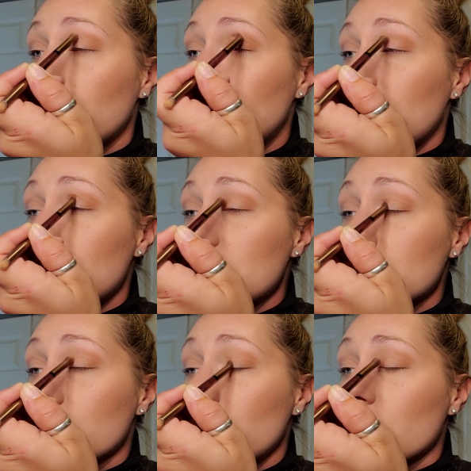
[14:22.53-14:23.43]

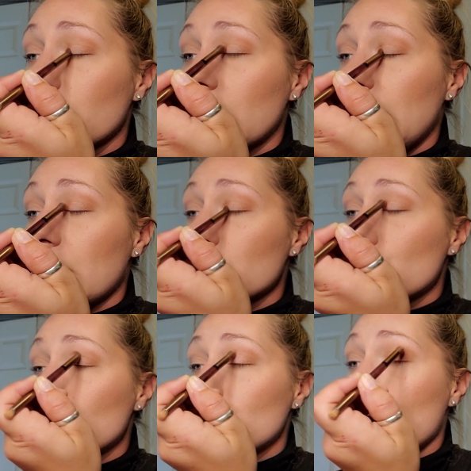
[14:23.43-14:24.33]
This look is
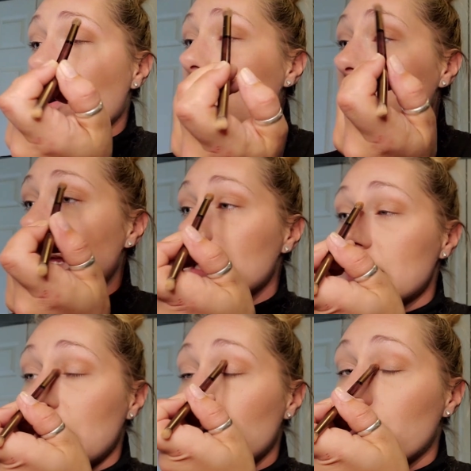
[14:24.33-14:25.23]
so
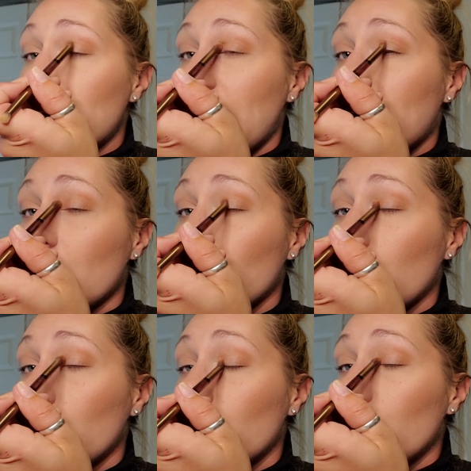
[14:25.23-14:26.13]
easy, but it
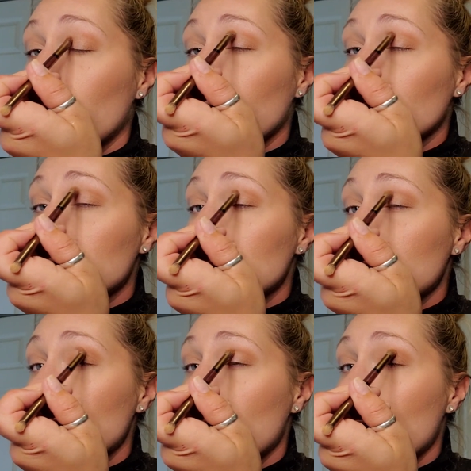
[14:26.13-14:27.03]
looks
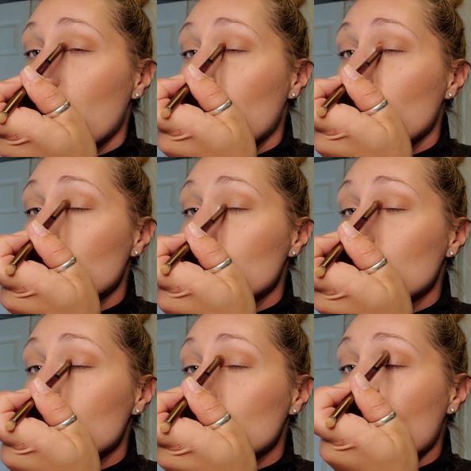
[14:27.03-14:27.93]

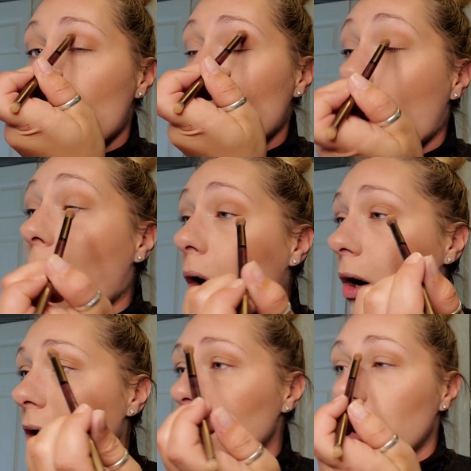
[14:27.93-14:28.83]
so
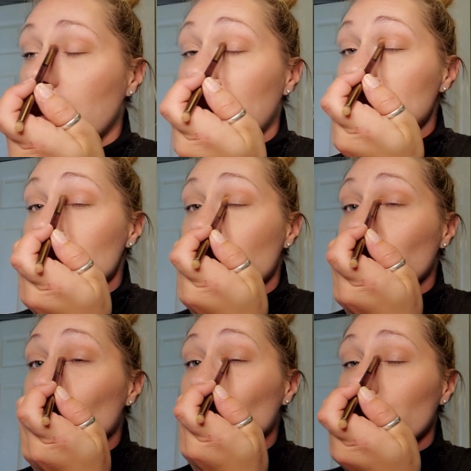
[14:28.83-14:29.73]
hard. So it
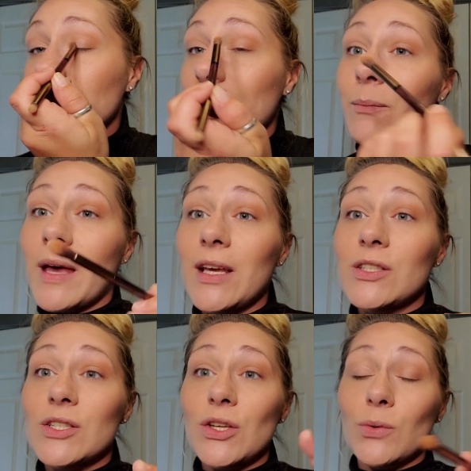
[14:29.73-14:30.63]
really
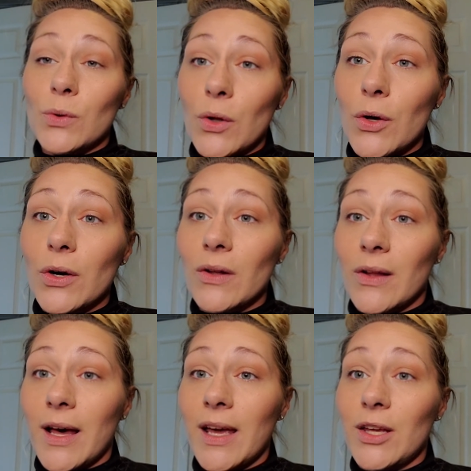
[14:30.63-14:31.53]
makes you look
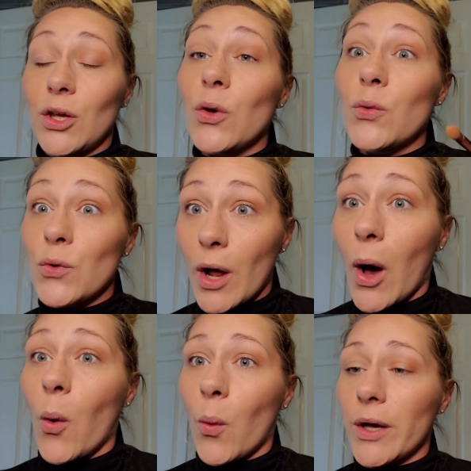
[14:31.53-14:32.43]
like you
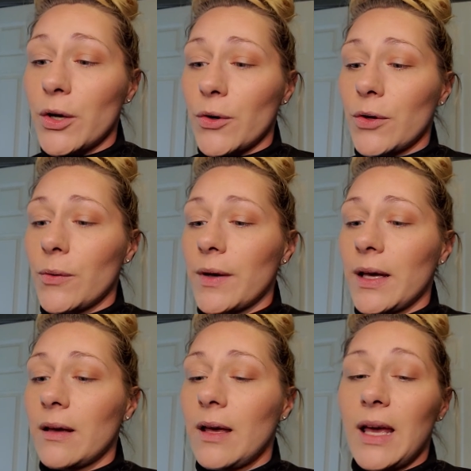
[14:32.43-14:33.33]
know what you're doing,
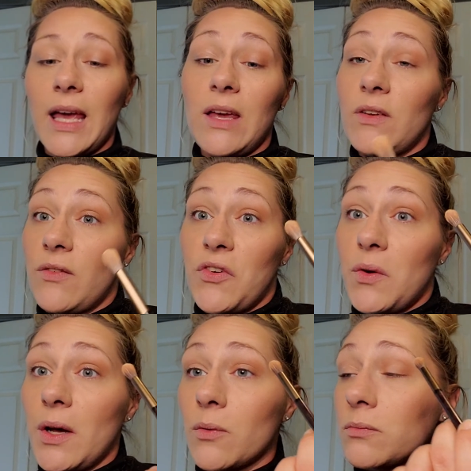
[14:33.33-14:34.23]
even if you
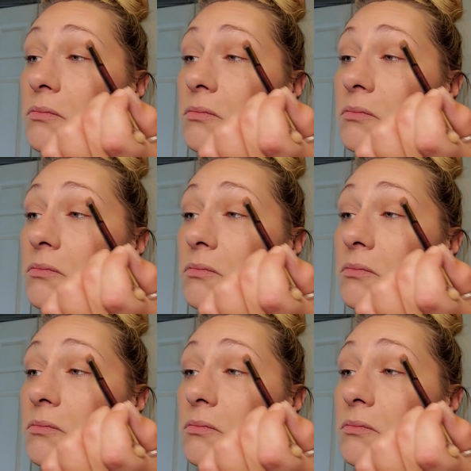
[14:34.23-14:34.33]
don't.